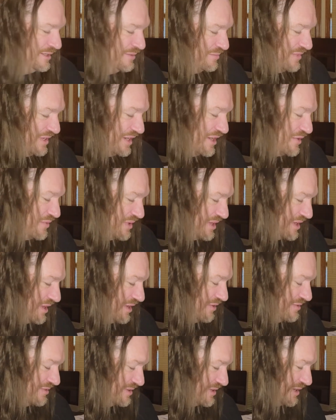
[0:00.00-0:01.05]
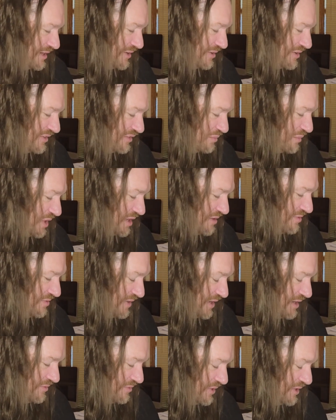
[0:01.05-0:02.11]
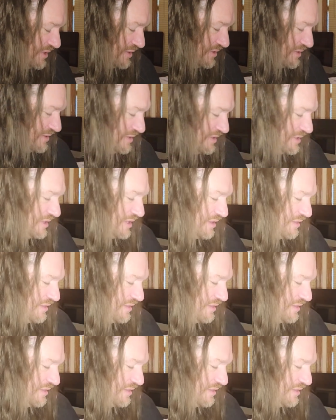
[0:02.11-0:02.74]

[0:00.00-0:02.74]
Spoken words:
but here we go. Here is my favorite, and I